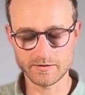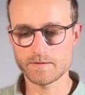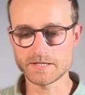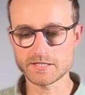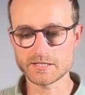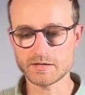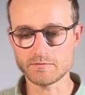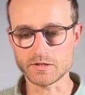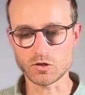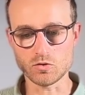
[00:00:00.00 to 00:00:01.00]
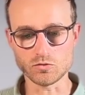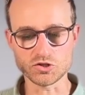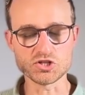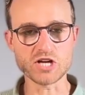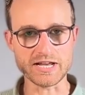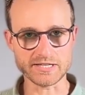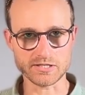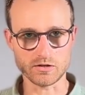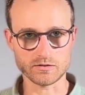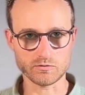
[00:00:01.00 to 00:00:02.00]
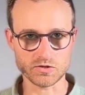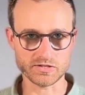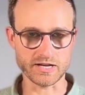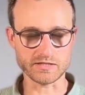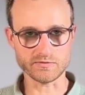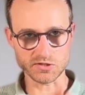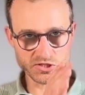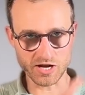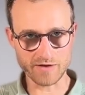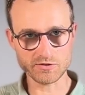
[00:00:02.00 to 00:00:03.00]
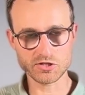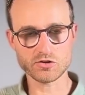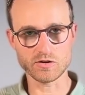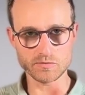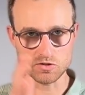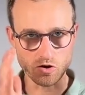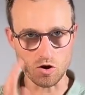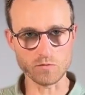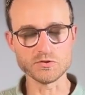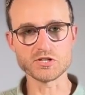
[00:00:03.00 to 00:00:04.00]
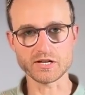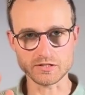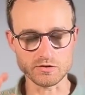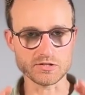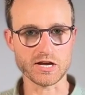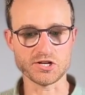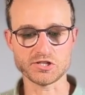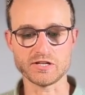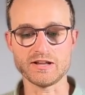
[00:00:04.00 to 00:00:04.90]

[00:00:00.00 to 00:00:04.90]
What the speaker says: this is something called JSON, which stands for JavaScript Object Notation.